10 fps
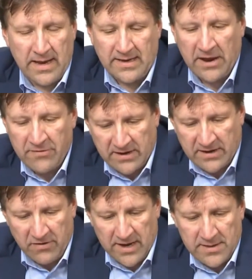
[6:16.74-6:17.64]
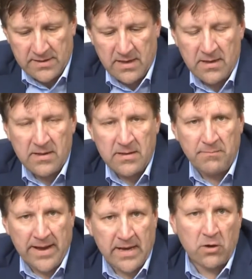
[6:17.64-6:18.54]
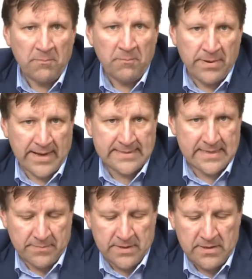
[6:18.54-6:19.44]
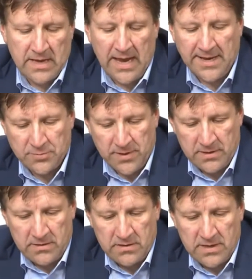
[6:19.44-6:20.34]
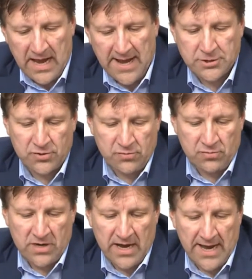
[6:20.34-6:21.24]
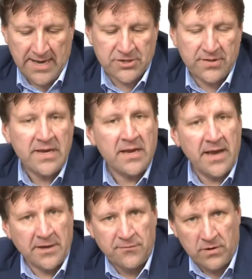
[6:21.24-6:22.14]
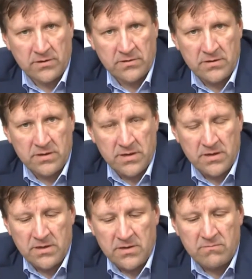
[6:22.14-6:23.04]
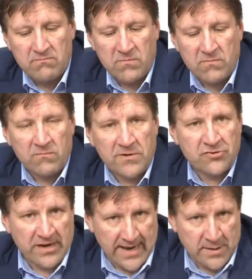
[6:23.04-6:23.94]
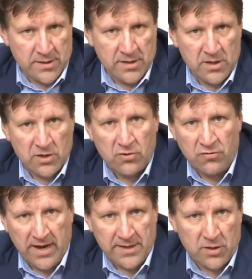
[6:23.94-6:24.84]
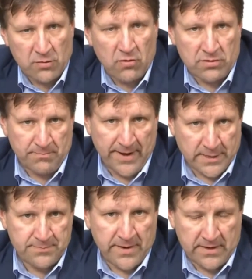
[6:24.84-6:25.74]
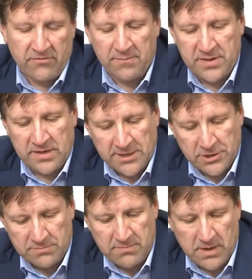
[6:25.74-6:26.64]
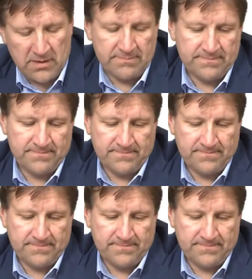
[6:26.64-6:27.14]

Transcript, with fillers: and characterized by a complex number h1, h2, h3 and h4, which relates to a so-called baseband representation model.